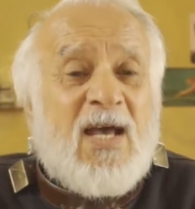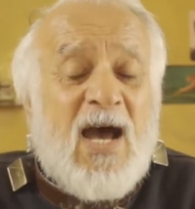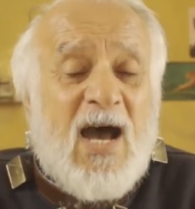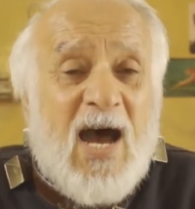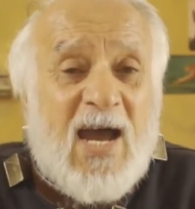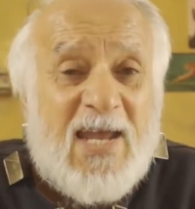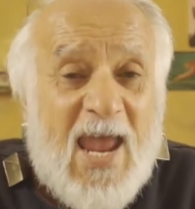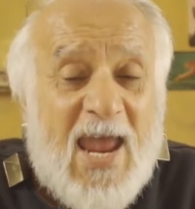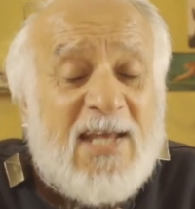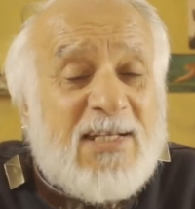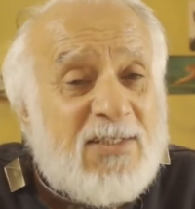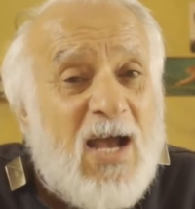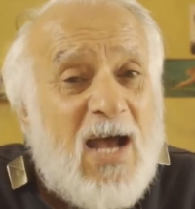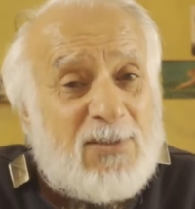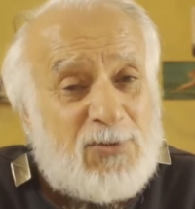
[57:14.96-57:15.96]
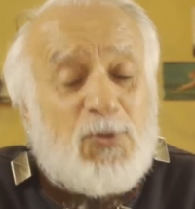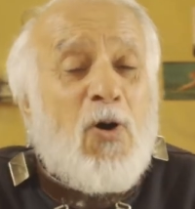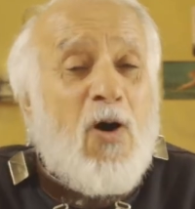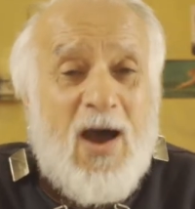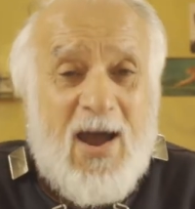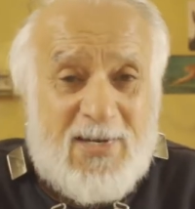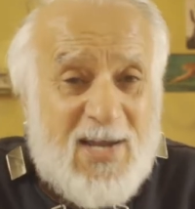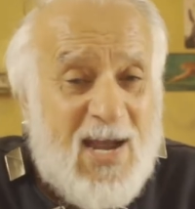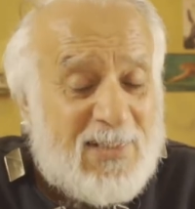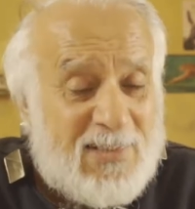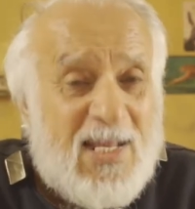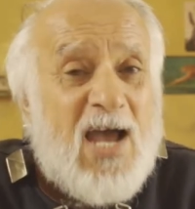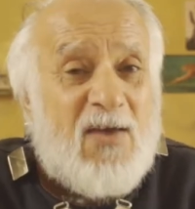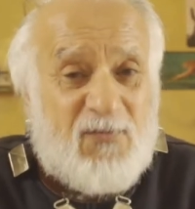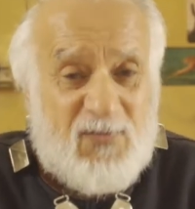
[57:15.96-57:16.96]
I Ain't Got No, I Got
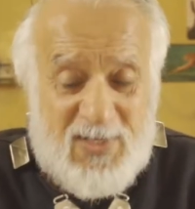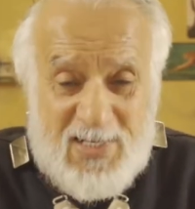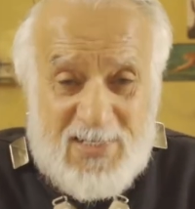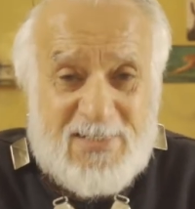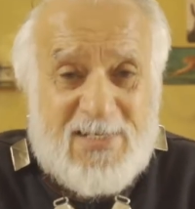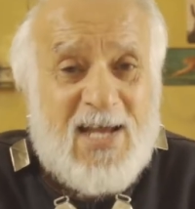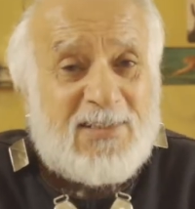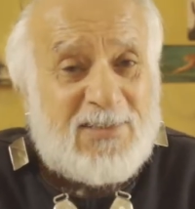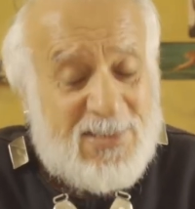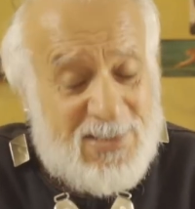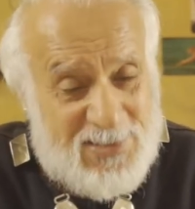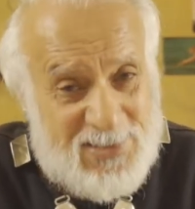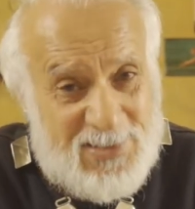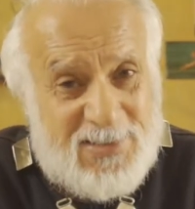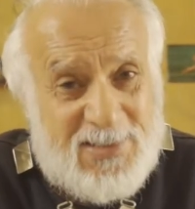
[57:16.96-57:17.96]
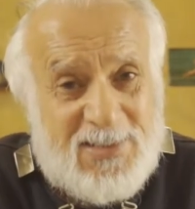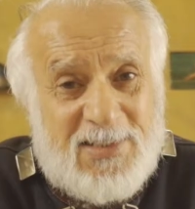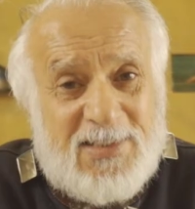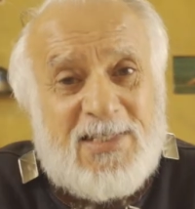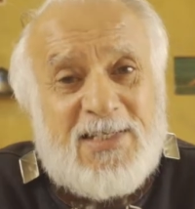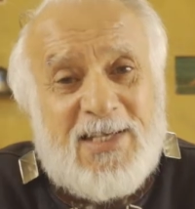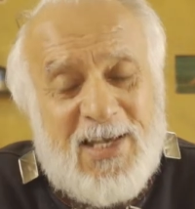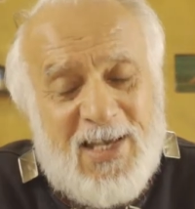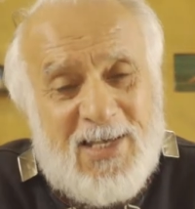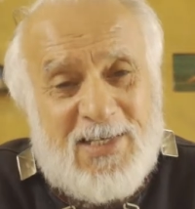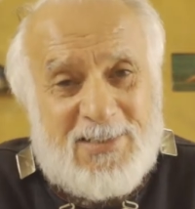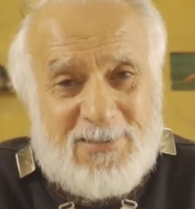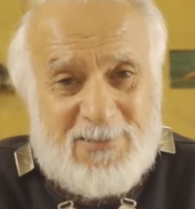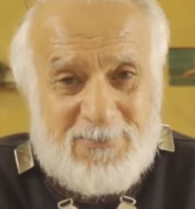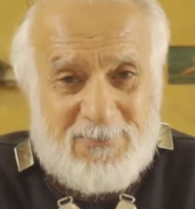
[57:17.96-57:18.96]
Life in
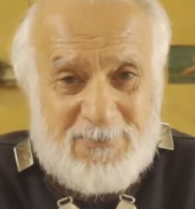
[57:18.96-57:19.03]
1968.